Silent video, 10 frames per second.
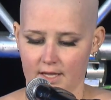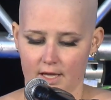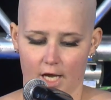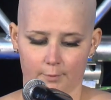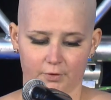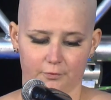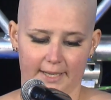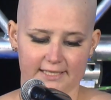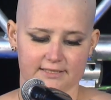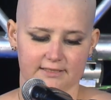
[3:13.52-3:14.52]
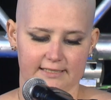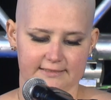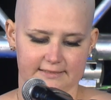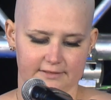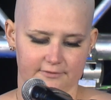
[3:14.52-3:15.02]
I moved back to
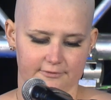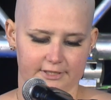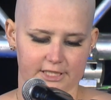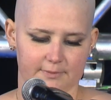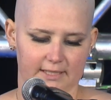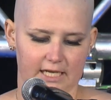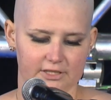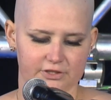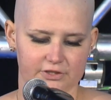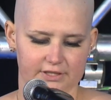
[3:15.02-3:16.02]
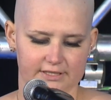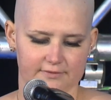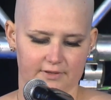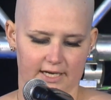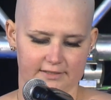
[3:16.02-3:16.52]
Gladstone, finished my last 2 years
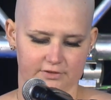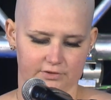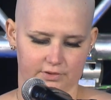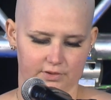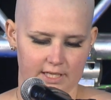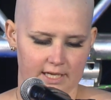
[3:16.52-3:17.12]
of high school,